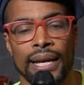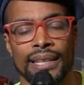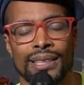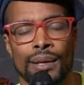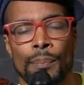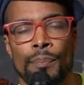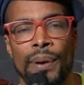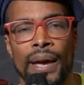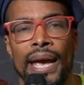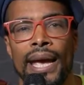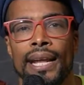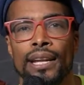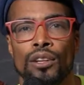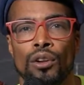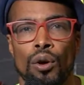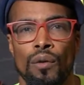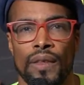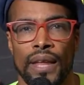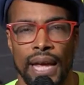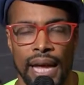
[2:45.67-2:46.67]
depend
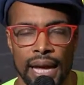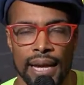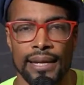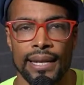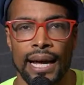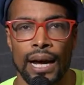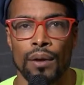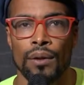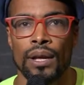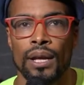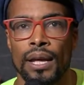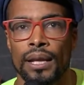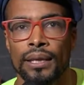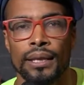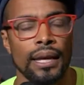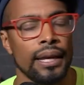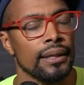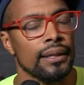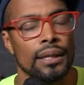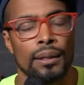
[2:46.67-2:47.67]
on the handout.
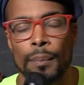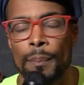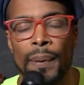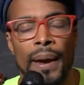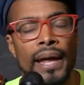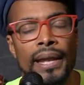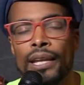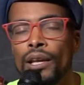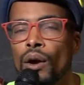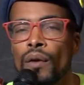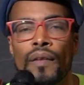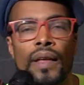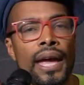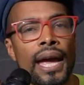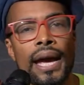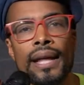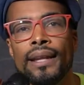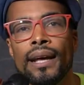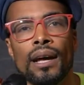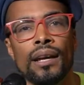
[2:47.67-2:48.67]
Depending on the
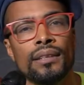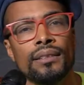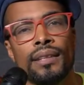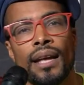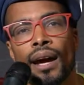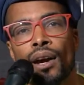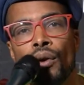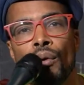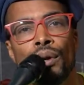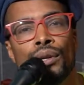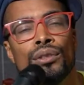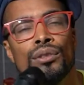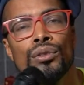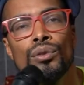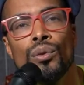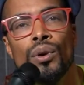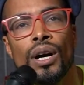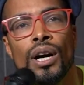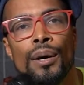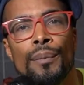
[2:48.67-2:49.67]
handout is not going
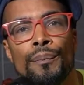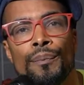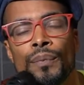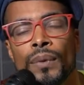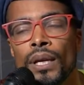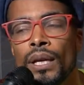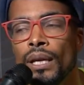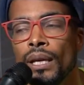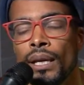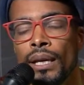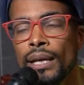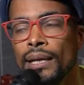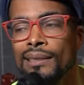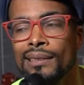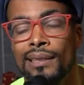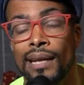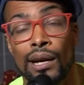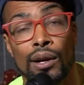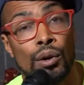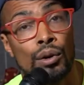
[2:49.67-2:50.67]
to
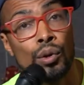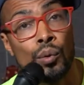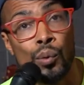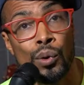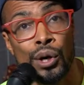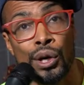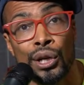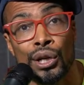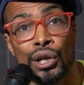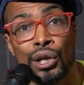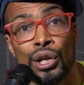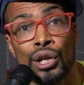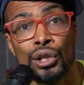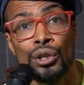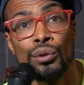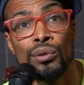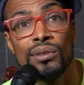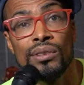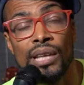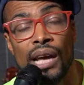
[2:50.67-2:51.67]
work.
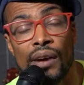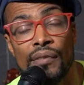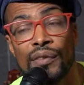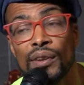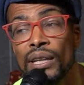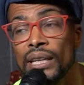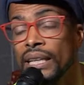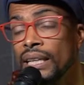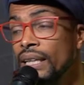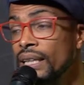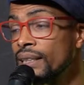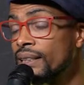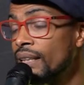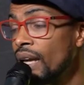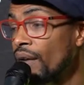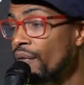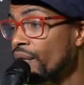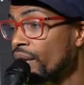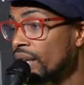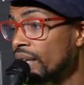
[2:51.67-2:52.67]
You
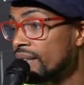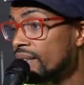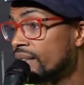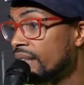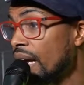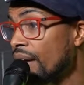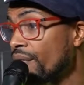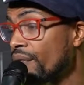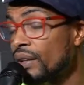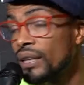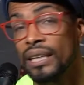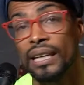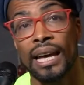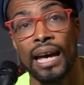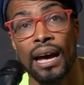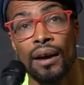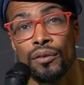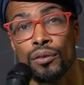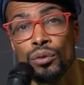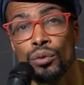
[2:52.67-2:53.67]
definitely
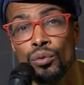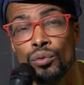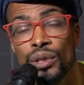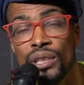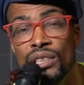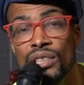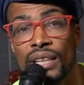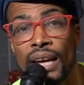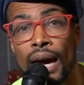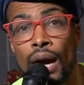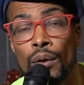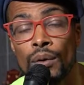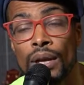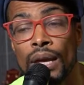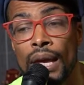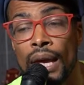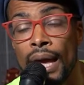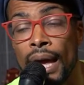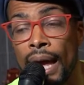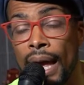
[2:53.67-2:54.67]
have to reach out
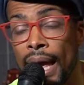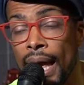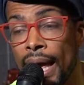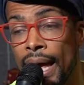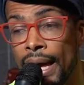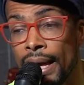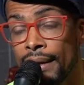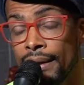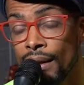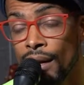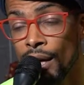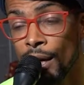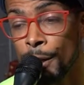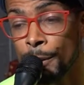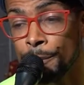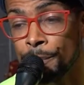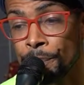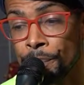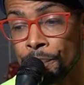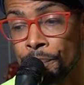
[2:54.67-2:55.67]

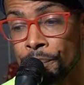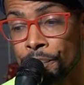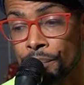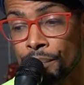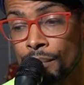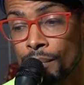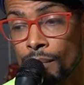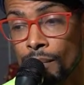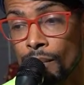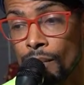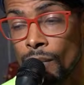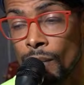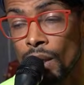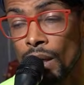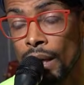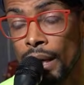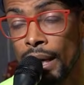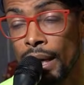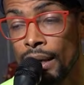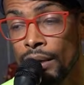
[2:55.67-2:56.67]
and
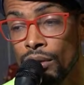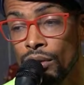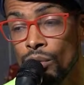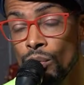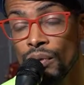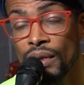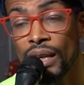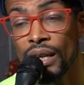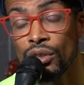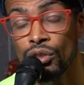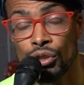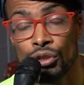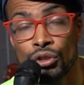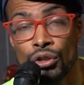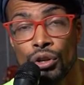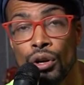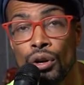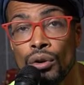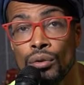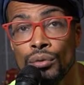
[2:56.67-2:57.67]
do things on
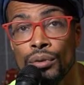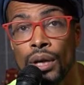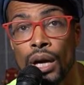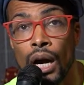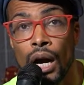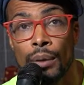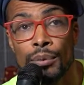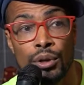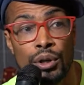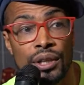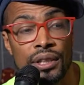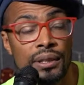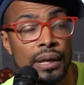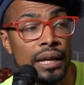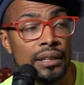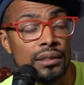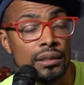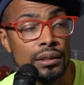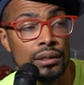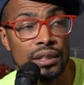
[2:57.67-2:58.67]
your own.
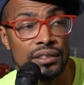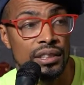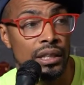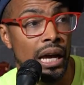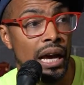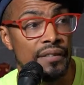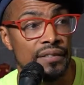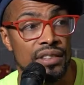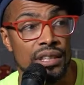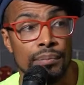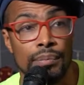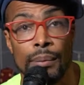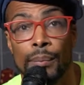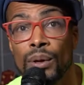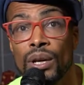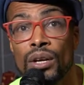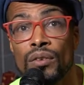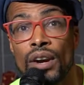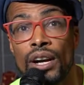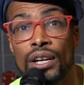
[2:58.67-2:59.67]
You'll see. I've seen
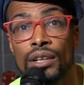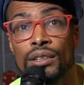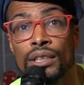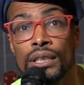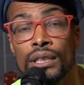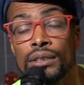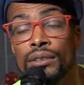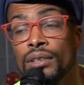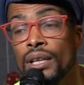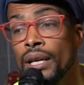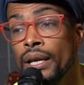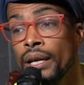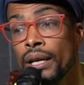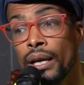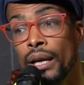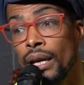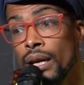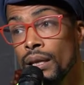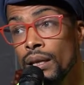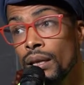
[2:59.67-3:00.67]
people get record deals
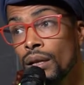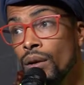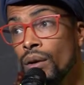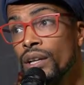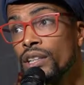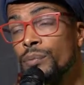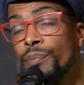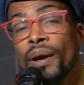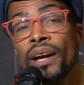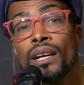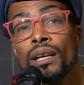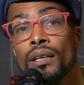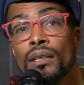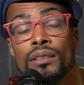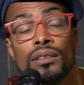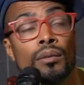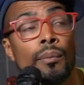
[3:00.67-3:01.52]
and expect